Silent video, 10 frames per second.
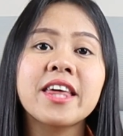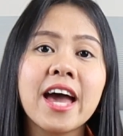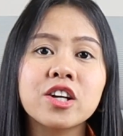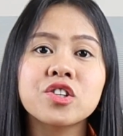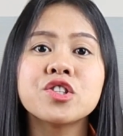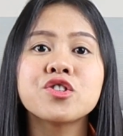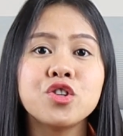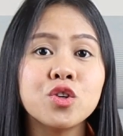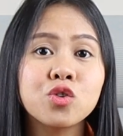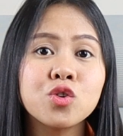the actions
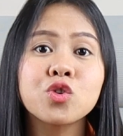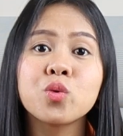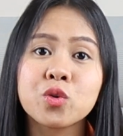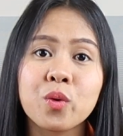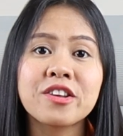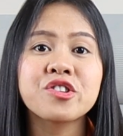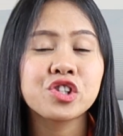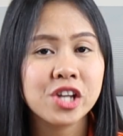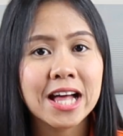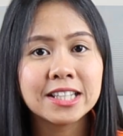you took to address the
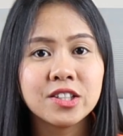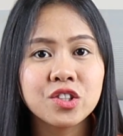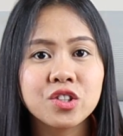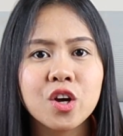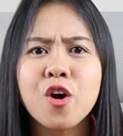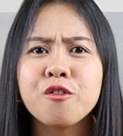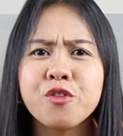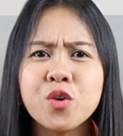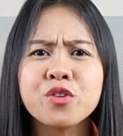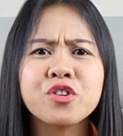challenge.
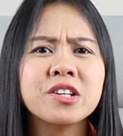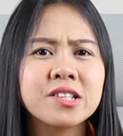Focus on the